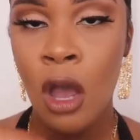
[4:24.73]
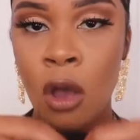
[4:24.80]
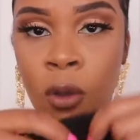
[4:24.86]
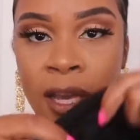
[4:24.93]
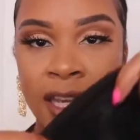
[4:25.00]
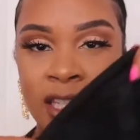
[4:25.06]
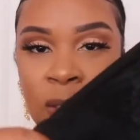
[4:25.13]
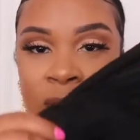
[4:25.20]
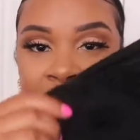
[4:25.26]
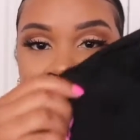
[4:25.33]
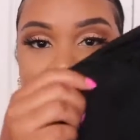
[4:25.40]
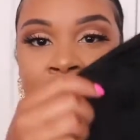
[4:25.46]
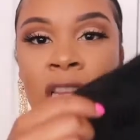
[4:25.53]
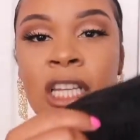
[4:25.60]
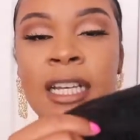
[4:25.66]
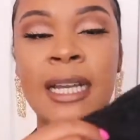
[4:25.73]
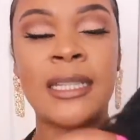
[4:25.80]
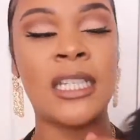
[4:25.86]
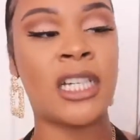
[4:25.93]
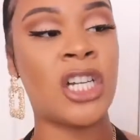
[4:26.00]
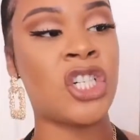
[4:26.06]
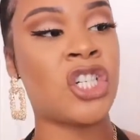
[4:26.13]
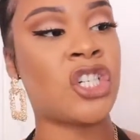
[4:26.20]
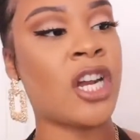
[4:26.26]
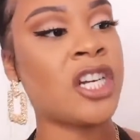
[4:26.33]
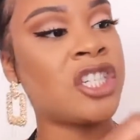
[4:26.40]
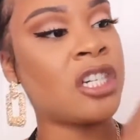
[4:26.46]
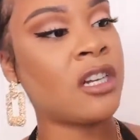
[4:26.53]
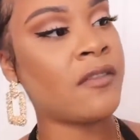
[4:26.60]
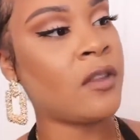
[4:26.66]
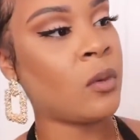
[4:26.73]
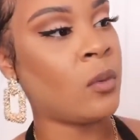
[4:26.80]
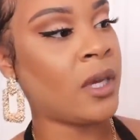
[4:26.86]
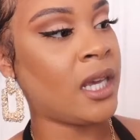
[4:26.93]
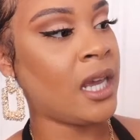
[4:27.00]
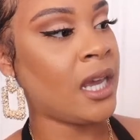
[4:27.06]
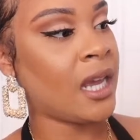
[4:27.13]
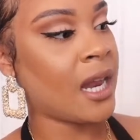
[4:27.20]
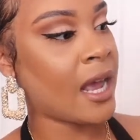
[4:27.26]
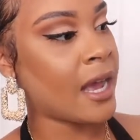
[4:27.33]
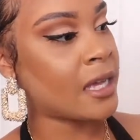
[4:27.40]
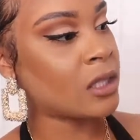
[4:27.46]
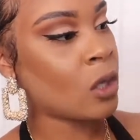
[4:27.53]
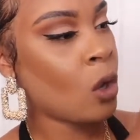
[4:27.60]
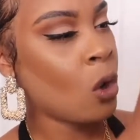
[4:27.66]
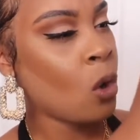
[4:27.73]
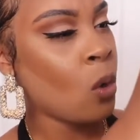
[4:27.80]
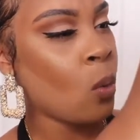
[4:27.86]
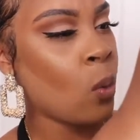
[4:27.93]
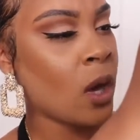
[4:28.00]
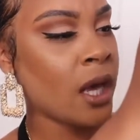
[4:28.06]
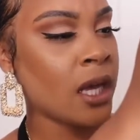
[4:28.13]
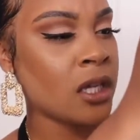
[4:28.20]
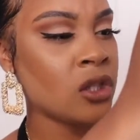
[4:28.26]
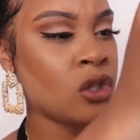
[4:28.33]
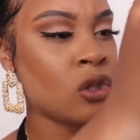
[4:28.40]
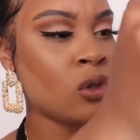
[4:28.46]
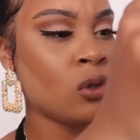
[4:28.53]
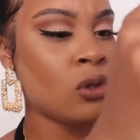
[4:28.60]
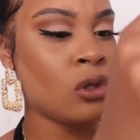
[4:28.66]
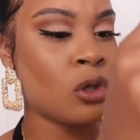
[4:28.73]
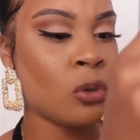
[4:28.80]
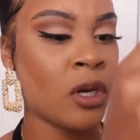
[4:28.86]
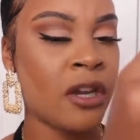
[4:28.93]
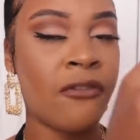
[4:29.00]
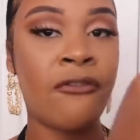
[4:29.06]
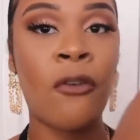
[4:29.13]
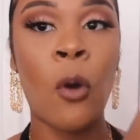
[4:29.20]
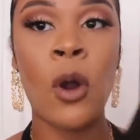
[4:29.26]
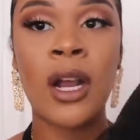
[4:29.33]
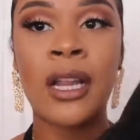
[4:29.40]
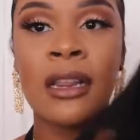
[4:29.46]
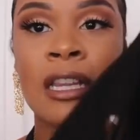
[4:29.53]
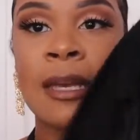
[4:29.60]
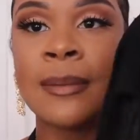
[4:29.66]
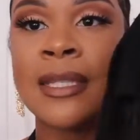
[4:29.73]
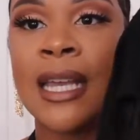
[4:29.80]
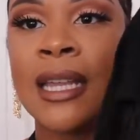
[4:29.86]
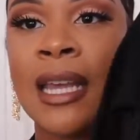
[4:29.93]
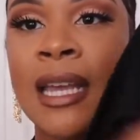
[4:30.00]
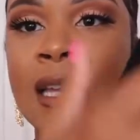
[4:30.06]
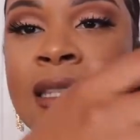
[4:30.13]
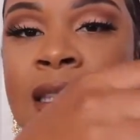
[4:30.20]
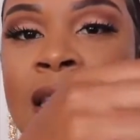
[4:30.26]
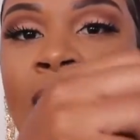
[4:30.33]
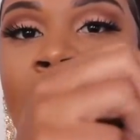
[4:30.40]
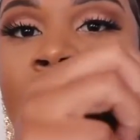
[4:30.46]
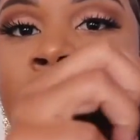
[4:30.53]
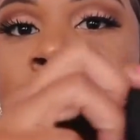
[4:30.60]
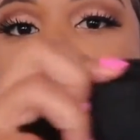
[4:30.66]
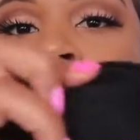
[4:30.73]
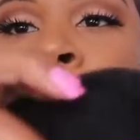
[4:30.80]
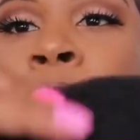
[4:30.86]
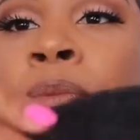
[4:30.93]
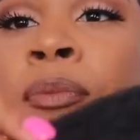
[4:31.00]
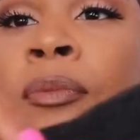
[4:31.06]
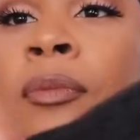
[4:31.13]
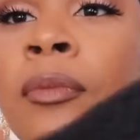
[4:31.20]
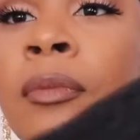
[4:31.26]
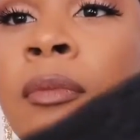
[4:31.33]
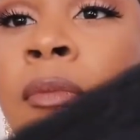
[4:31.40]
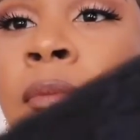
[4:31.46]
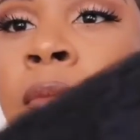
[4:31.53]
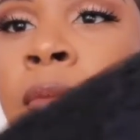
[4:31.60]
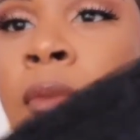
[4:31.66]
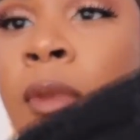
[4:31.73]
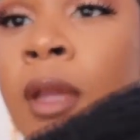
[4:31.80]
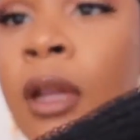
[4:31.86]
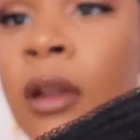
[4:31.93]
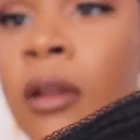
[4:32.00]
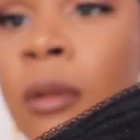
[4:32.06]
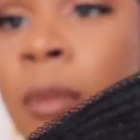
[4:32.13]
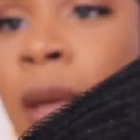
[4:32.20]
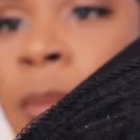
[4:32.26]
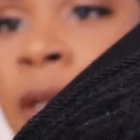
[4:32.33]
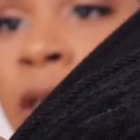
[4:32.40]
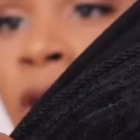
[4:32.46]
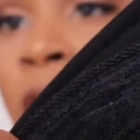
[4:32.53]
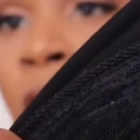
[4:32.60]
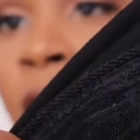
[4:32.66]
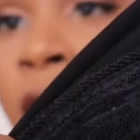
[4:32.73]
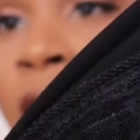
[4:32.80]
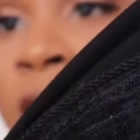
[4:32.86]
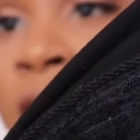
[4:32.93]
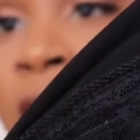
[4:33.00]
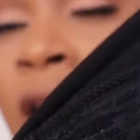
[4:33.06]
Okay, so taking a look at the construction of the wig, it has 1, 2, 3, 4 clips in the inside. It might be a little hard to